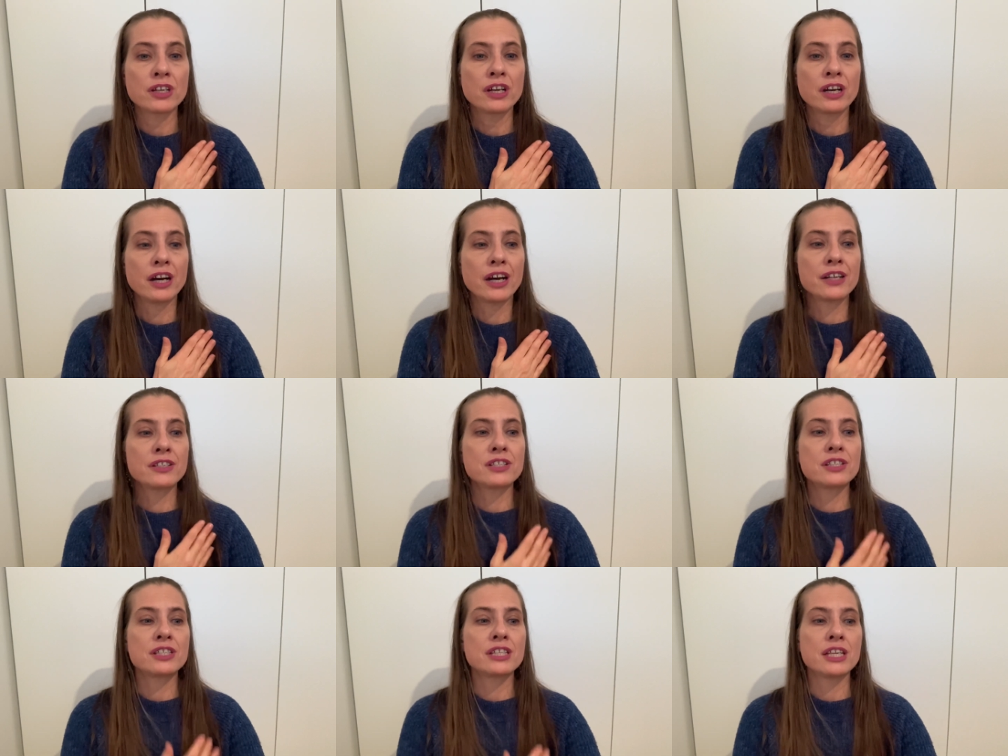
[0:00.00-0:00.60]
on
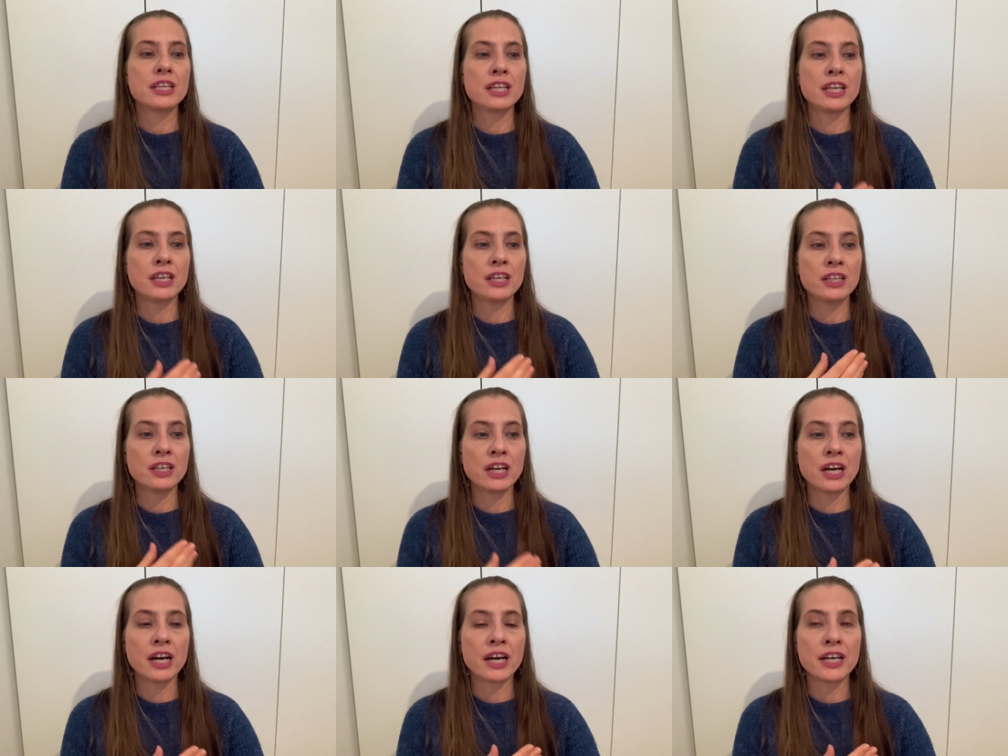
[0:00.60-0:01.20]
seeking
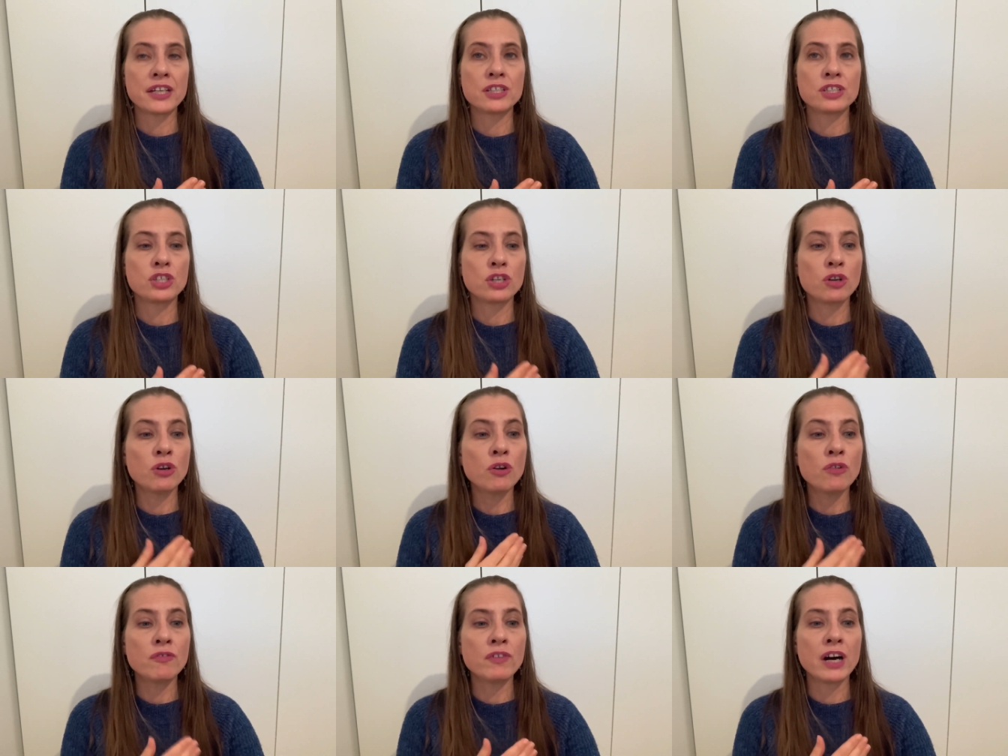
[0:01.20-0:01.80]
God,
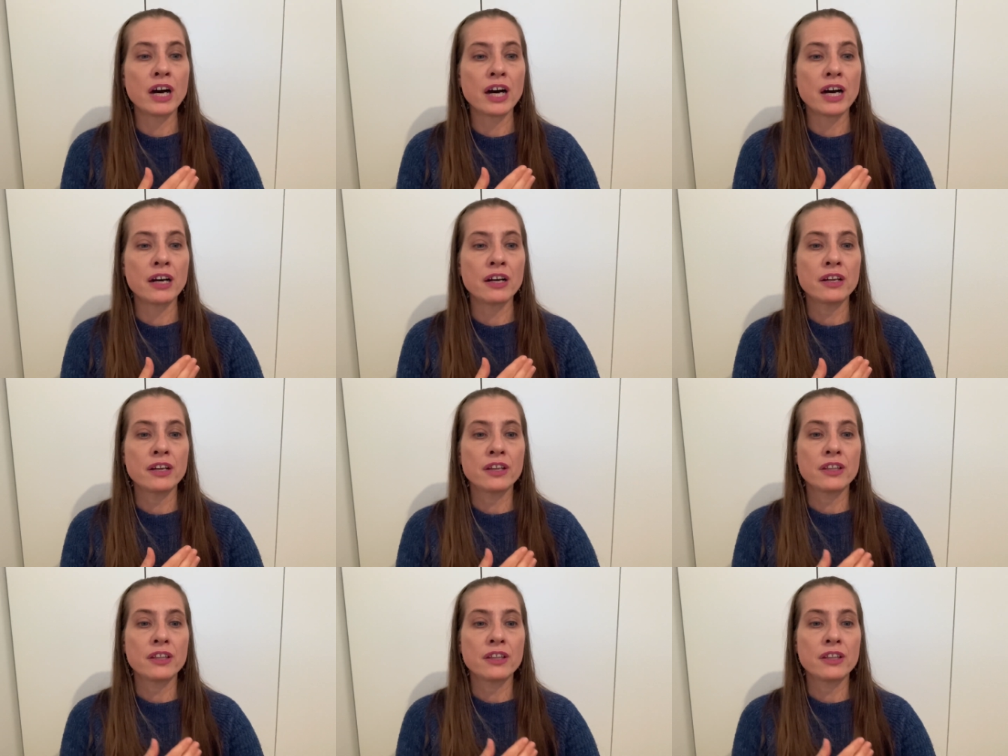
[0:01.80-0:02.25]
Jehovah,